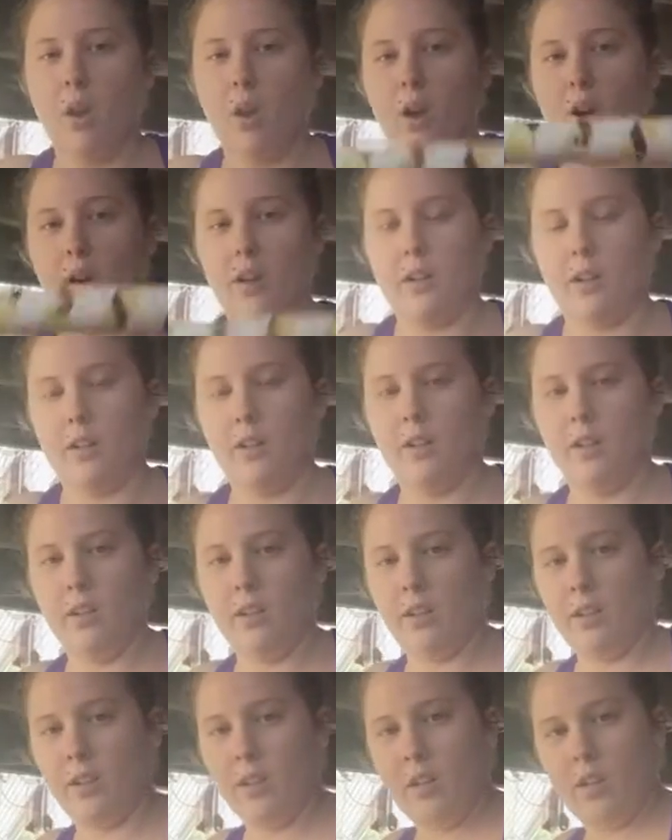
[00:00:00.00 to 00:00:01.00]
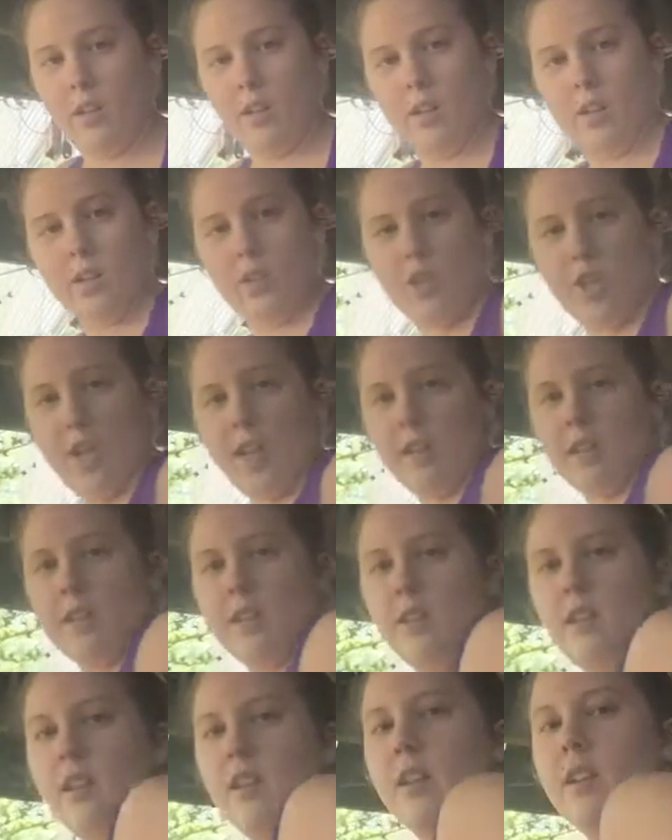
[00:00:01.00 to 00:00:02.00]
on your
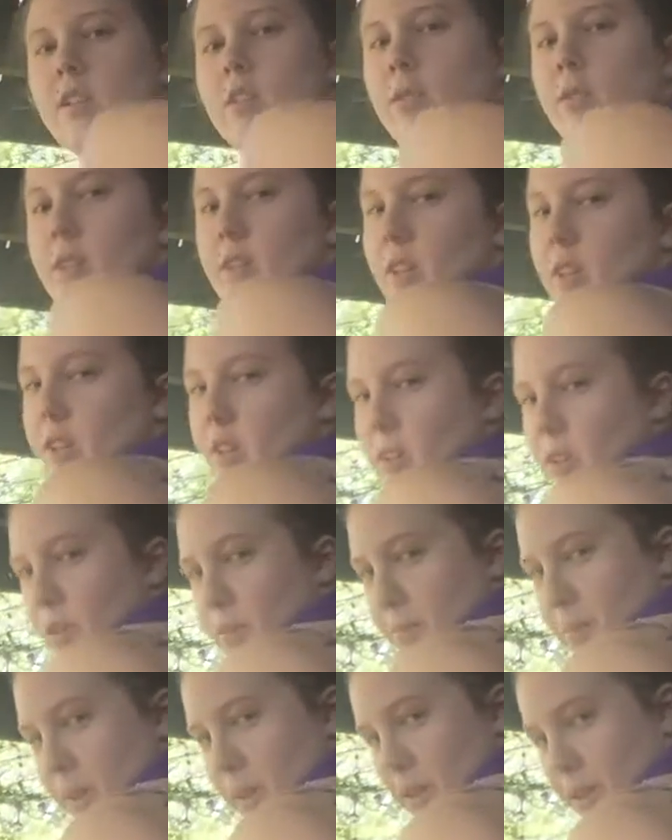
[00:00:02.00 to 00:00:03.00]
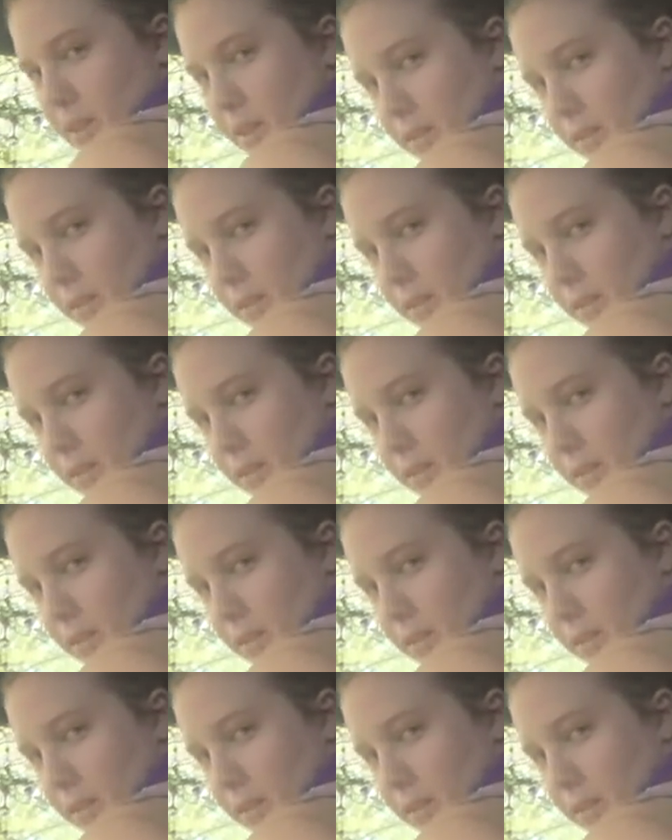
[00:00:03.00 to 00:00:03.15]
chest. So I start the hoop like